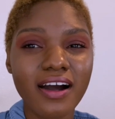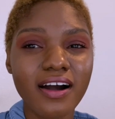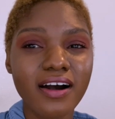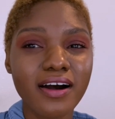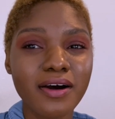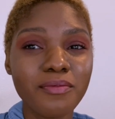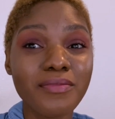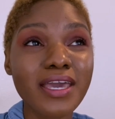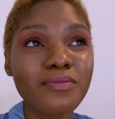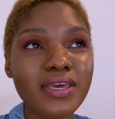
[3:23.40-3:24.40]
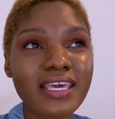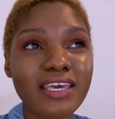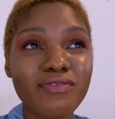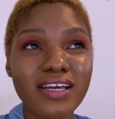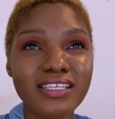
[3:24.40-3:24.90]
Maybe
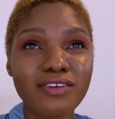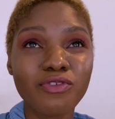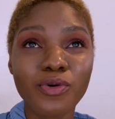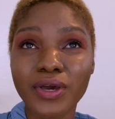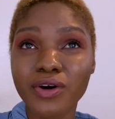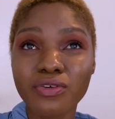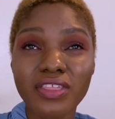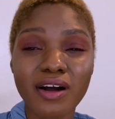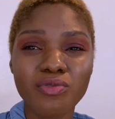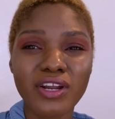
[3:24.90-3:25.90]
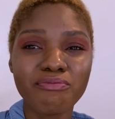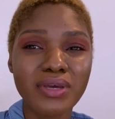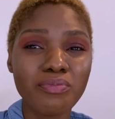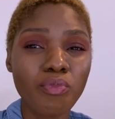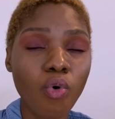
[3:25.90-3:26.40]
if I did it for health, I would have
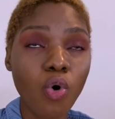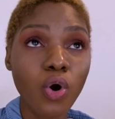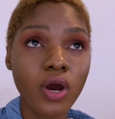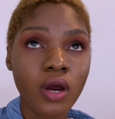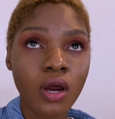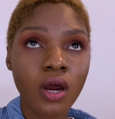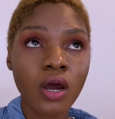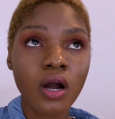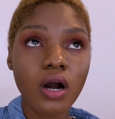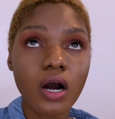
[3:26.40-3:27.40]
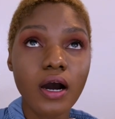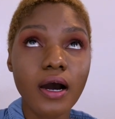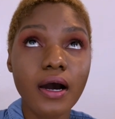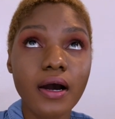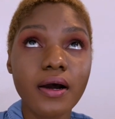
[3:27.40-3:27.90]
been
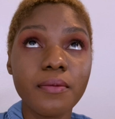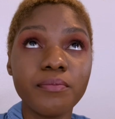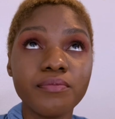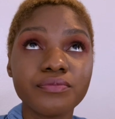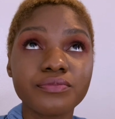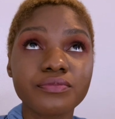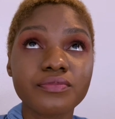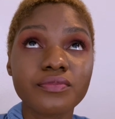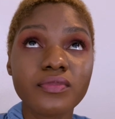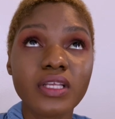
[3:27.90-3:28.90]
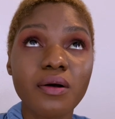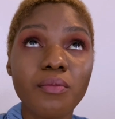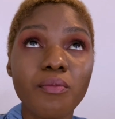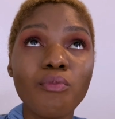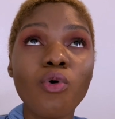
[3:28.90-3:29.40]
um
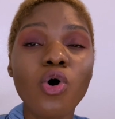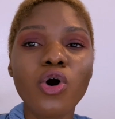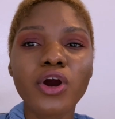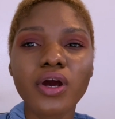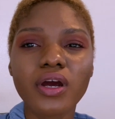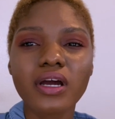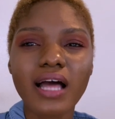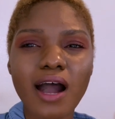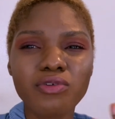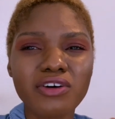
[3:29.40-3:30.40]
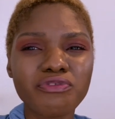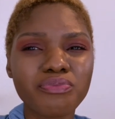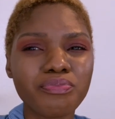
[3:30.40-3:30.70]
more I would have